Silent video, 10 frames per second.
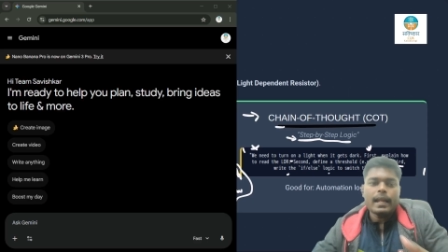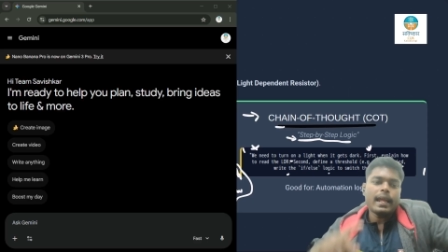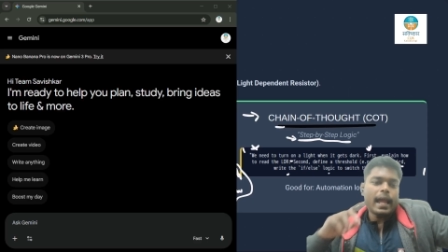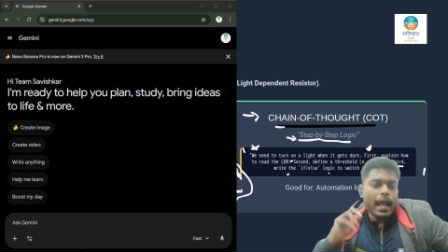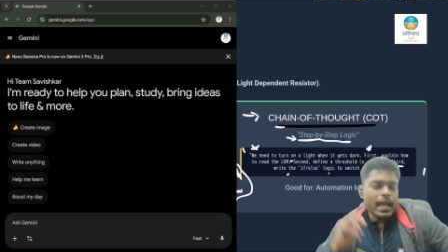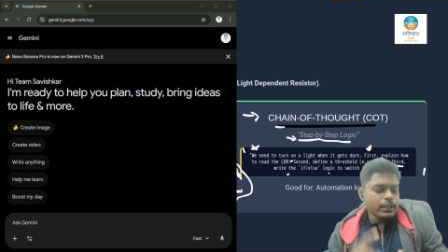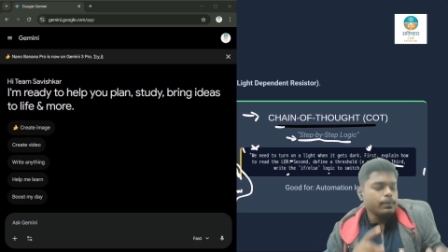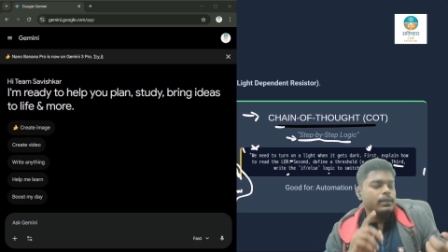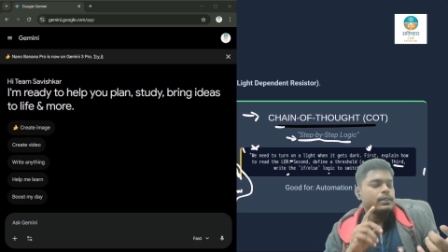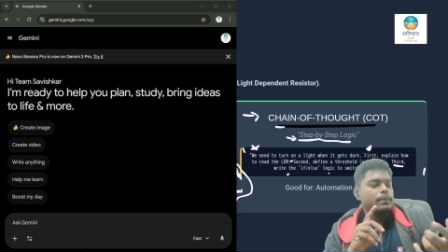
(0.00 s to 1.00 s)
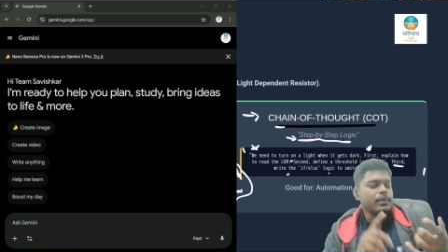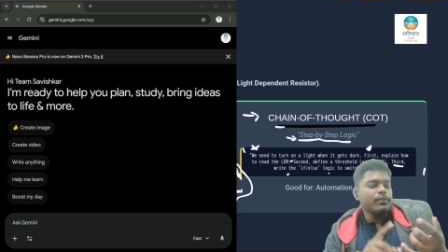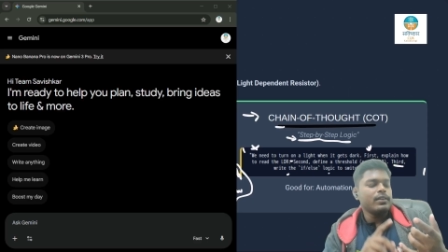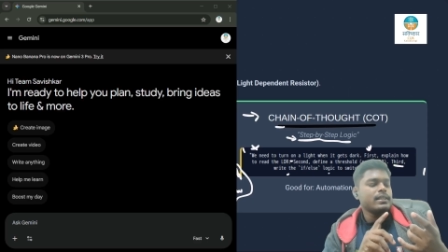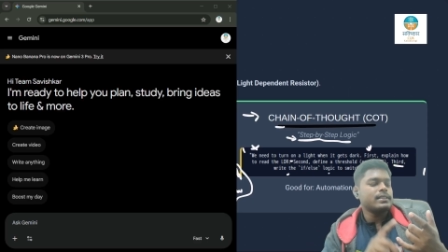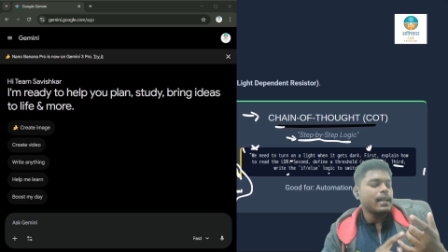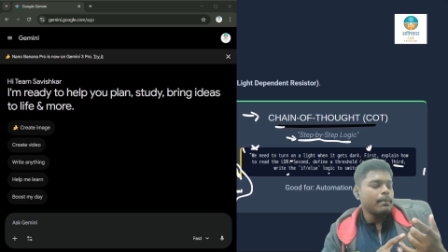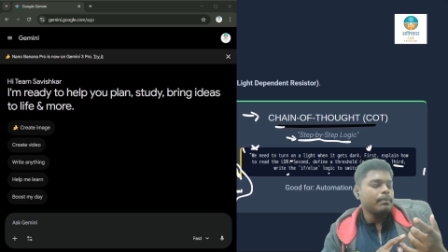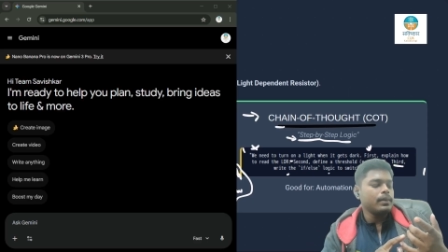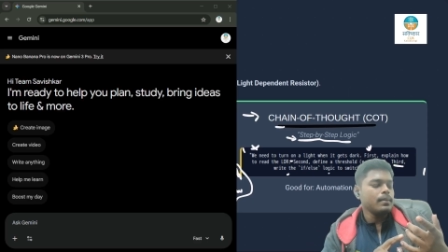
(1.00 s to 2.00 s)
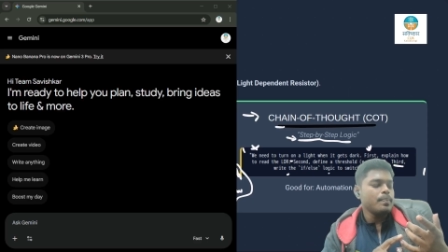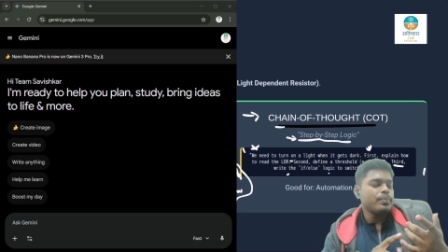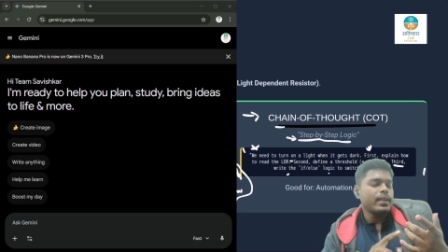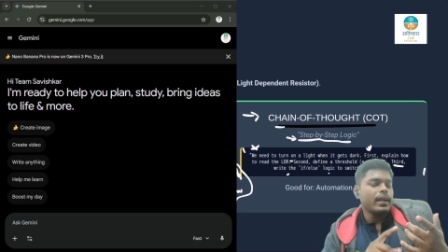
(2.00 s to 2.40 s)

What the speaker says: And as per the previous example,